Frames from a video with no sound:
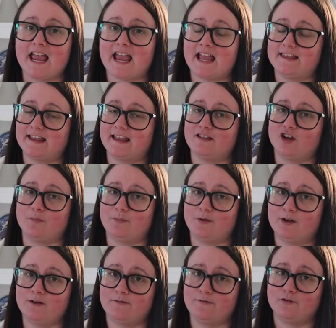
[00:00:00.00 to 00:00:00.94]
and they look
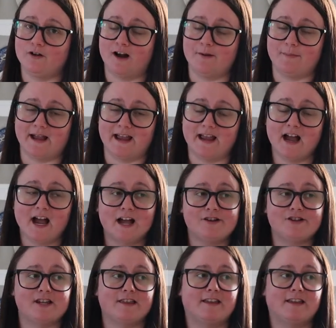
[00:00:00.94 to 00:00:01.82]
beautiful on my hutch.